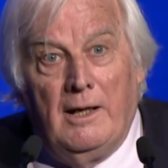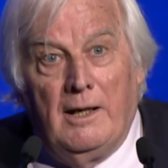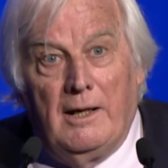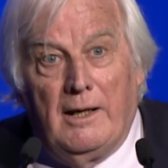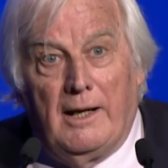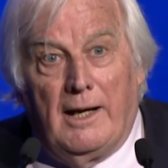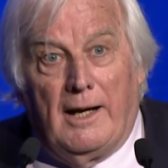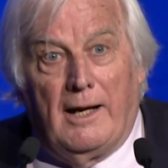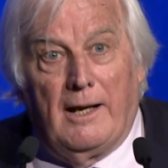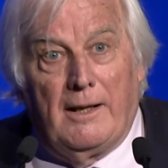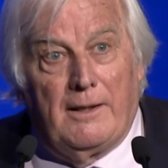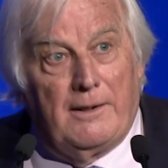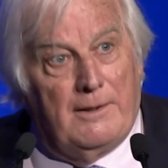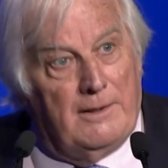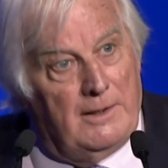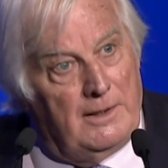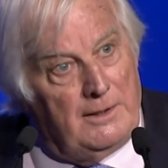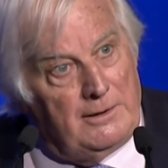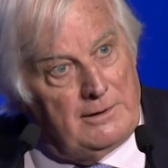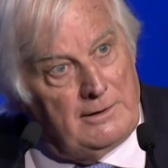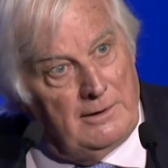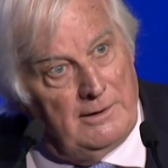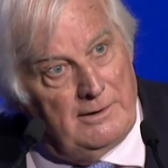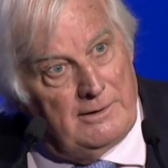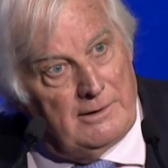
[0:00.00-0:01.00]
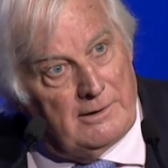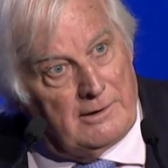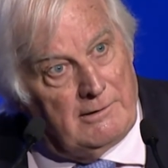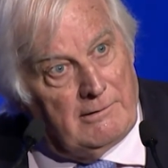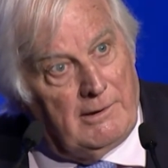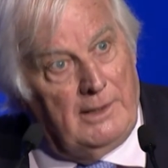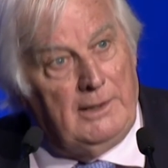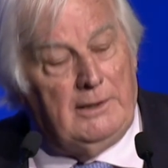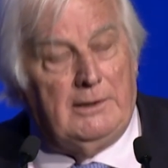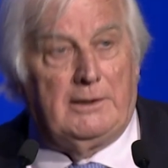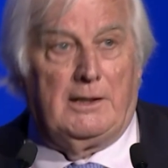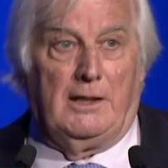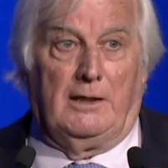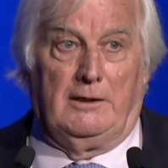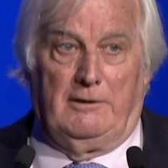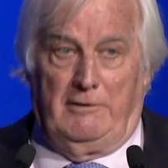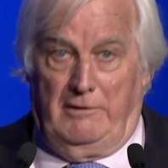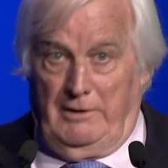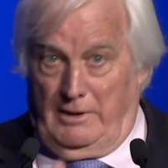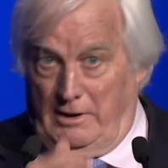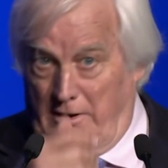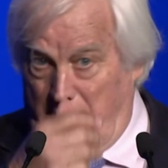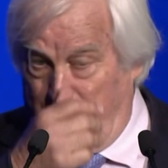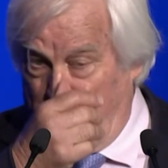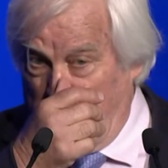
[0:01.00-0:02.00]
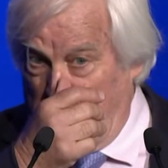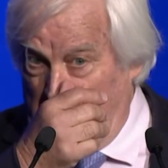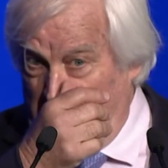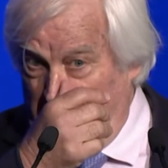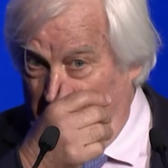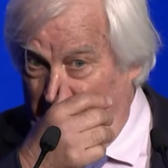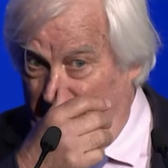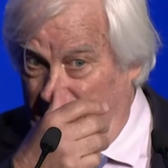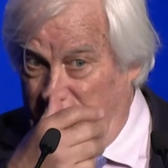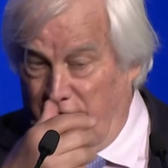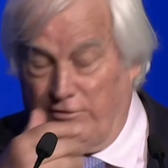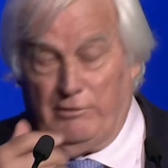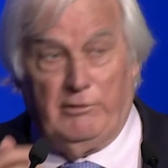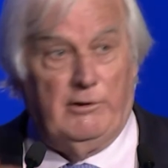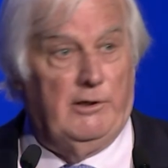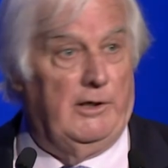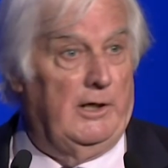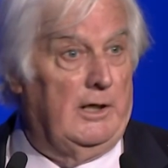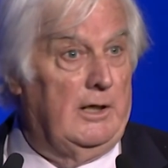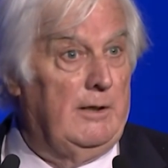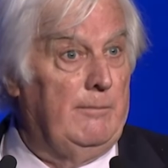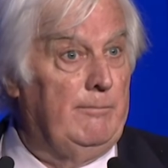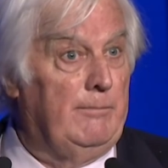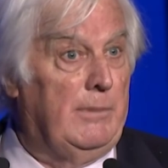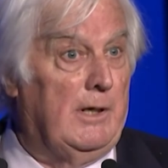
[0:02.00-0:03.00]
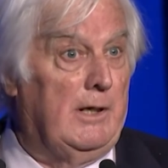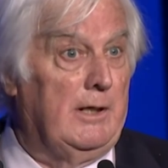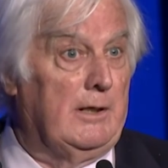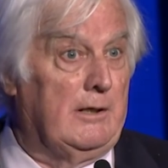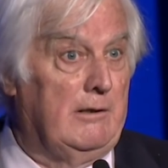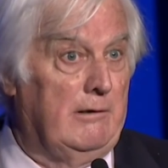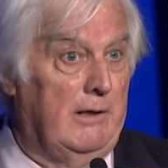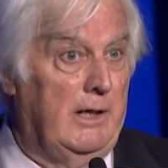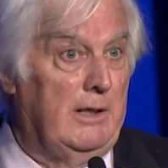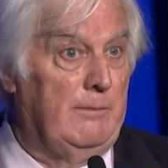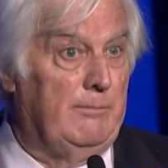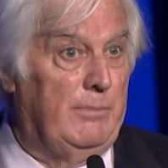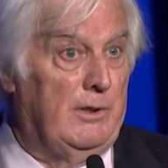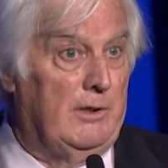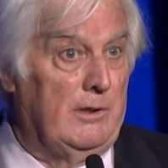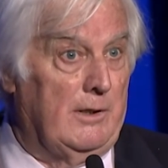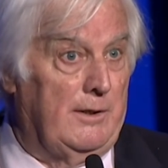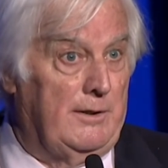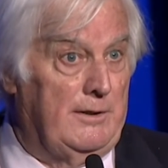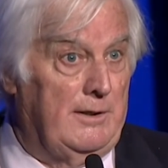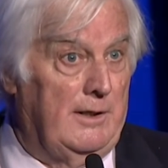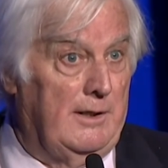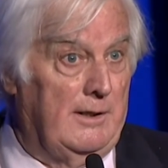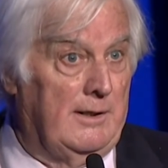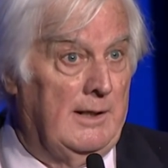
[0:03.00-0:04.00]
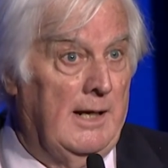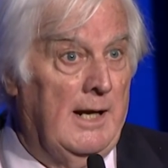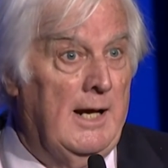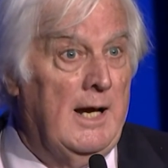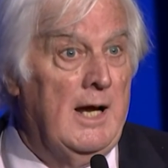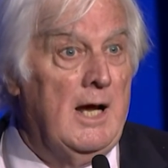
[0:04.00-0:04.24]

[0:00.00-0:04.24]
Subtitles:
Now, this is a great country that's been destroyed by green policies.